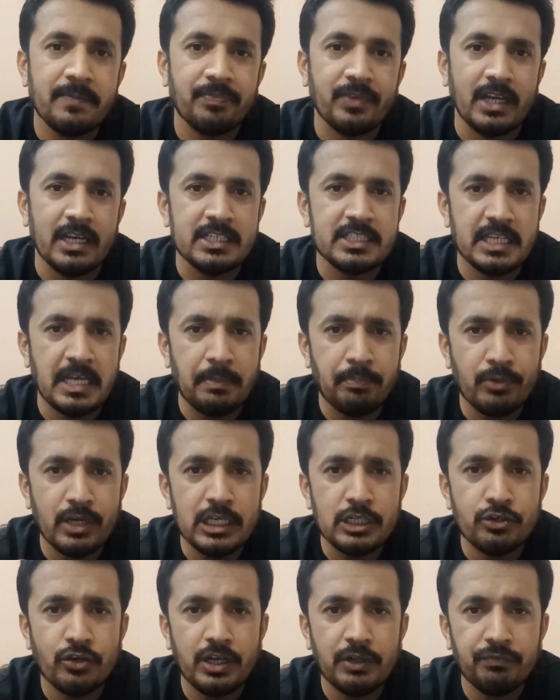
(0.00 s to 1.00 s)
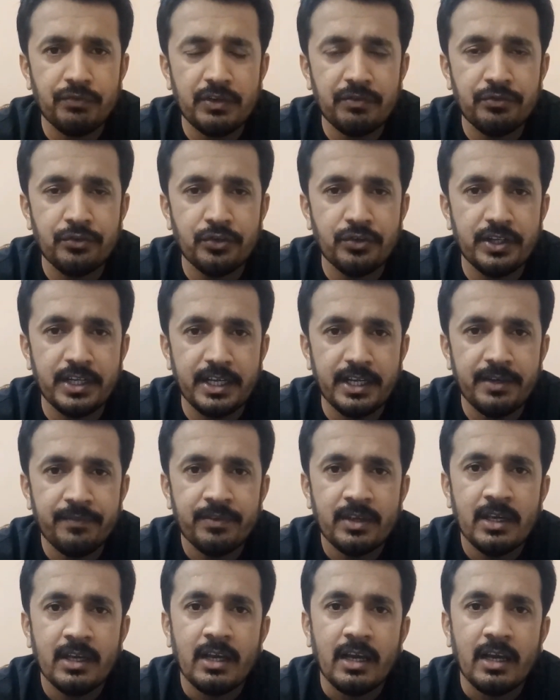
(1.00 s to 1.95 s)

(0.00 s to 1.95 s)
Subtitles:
it's April 25th today,